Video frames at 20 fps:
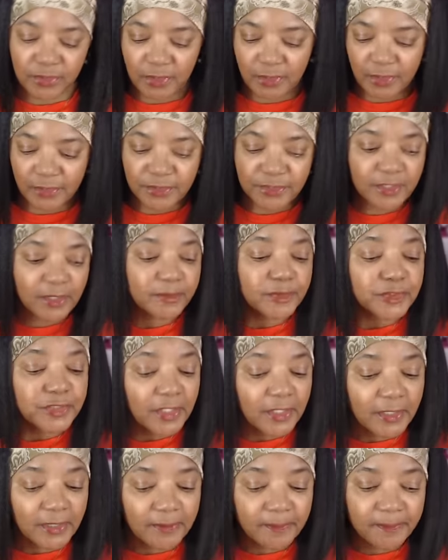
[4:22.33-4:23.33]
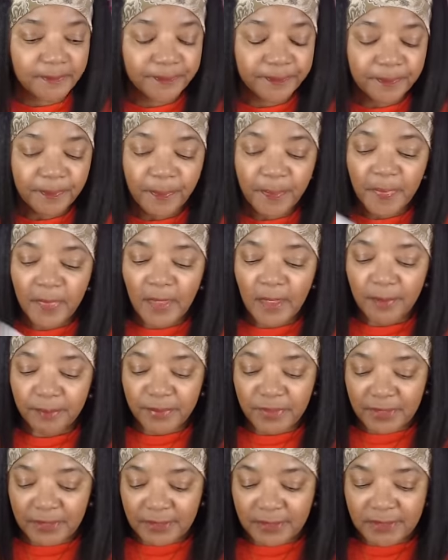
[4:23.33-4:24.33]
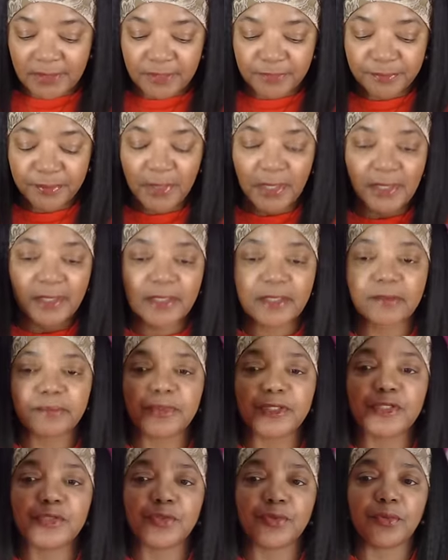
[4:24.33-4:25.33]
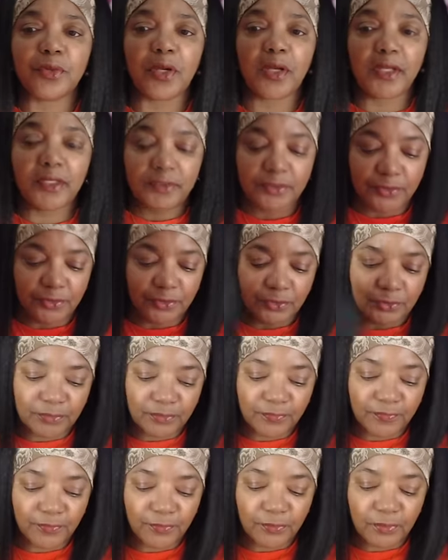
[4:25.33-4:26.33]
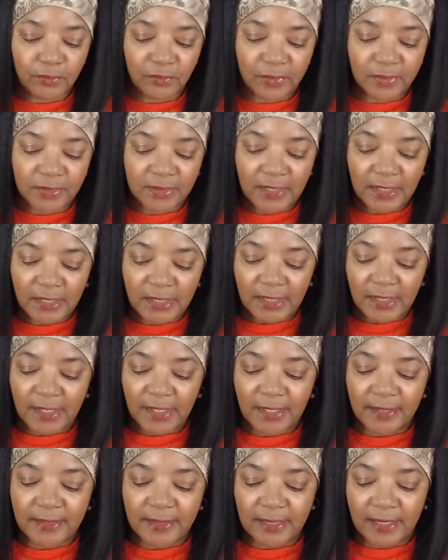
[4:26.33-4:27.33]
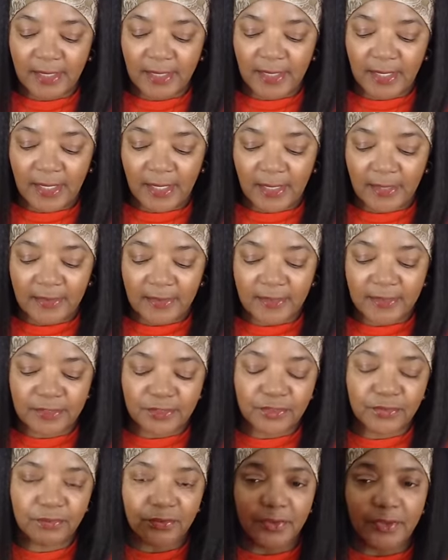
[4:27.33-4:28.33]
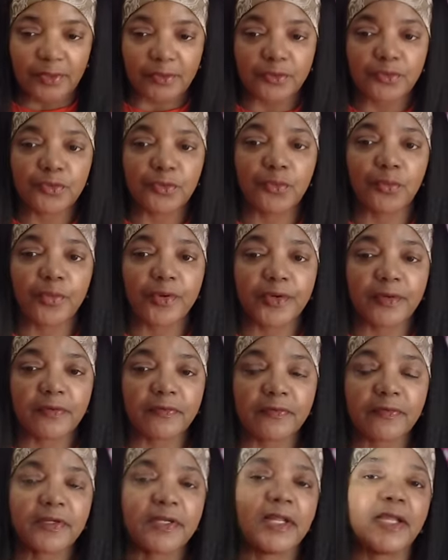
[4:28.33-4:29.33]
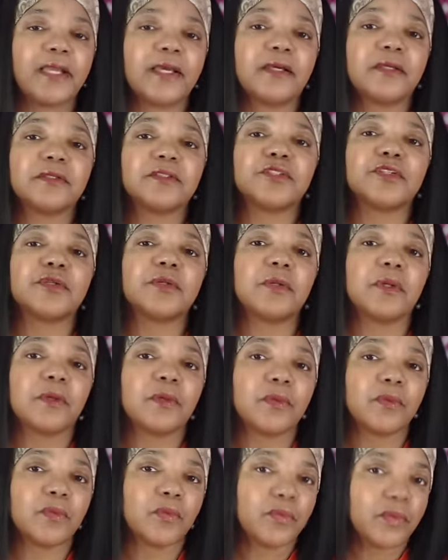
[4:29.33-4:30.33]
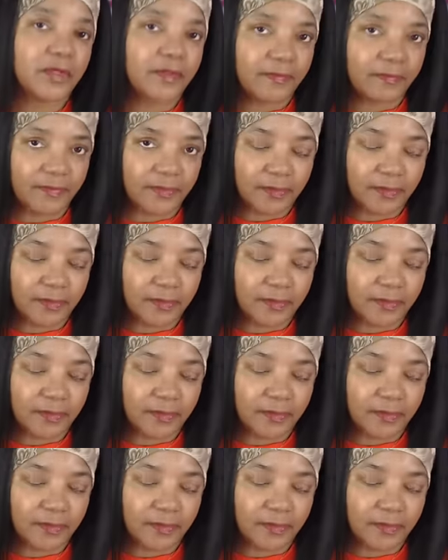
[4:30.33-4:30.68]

uh, summertime because it's probably going to be too hot to do a full one. And then I got this one to wear for now to go with